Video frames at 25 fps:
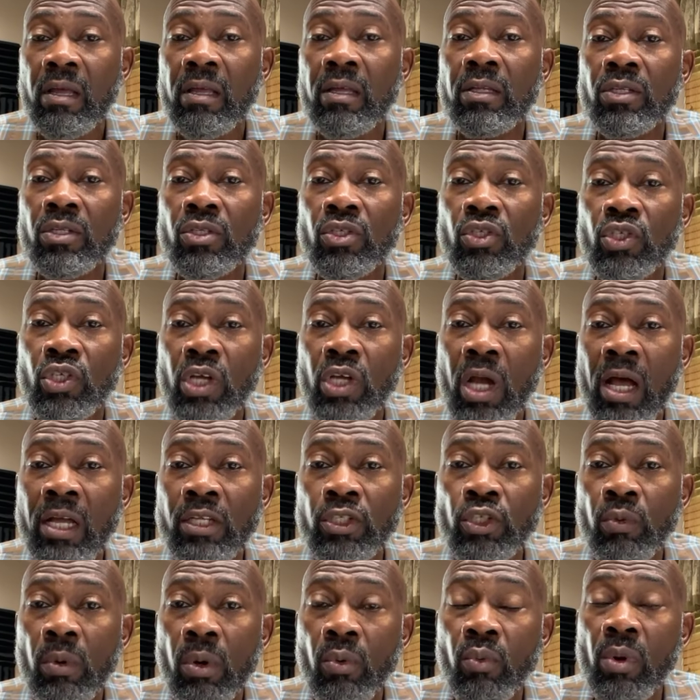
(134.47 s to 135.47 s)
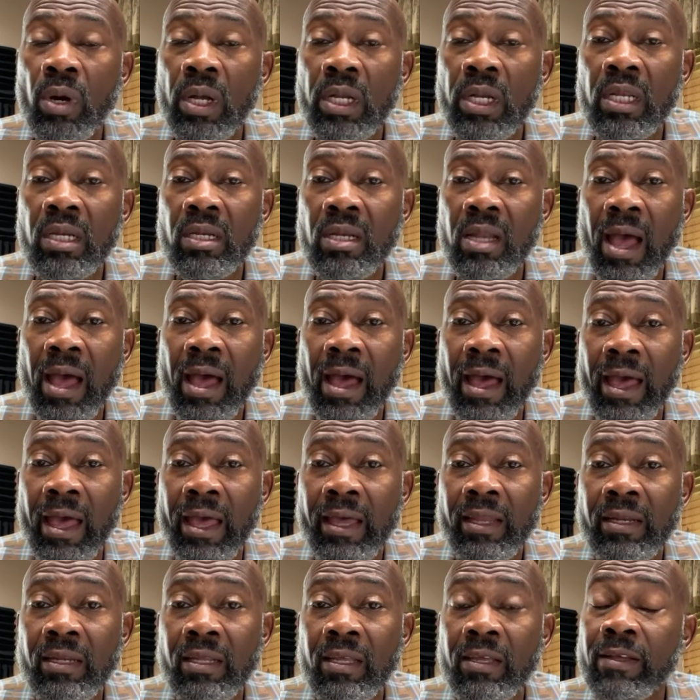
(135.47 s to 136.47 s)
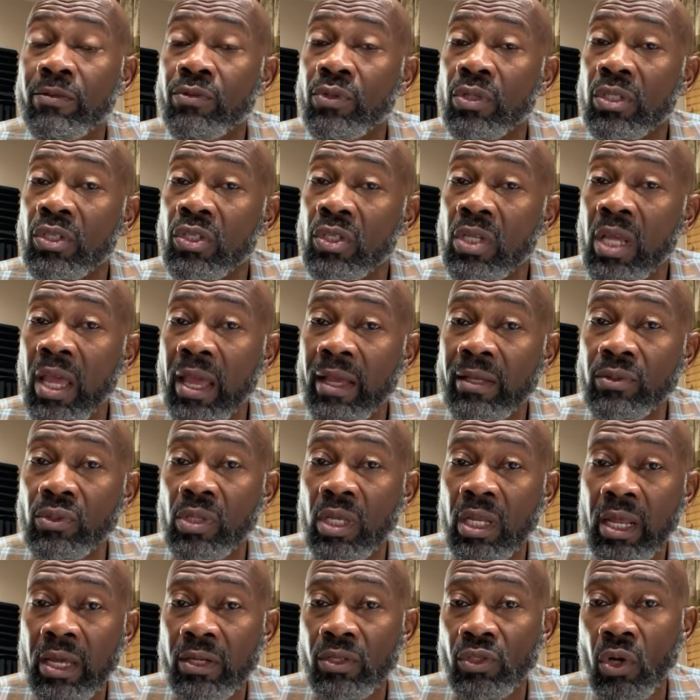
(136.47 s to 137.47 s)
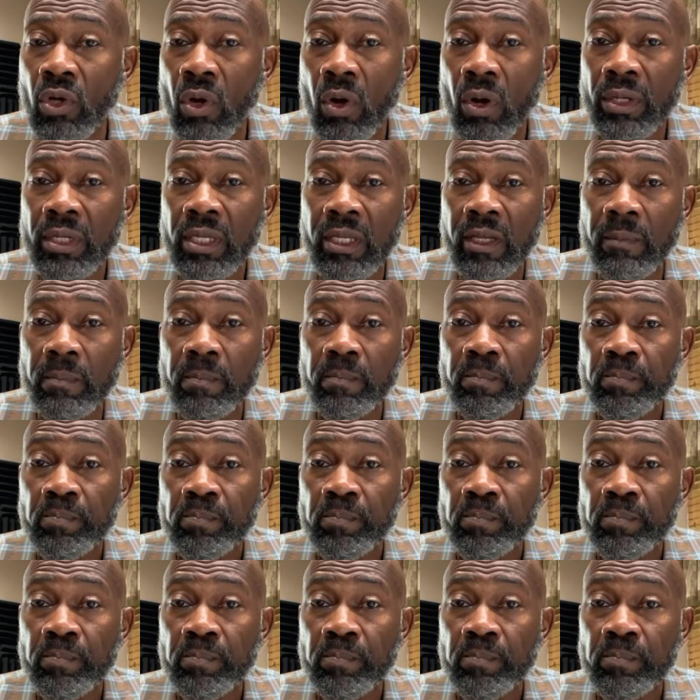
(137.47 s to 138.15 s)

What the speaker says: Joshua 1:9 is a text that I taught him.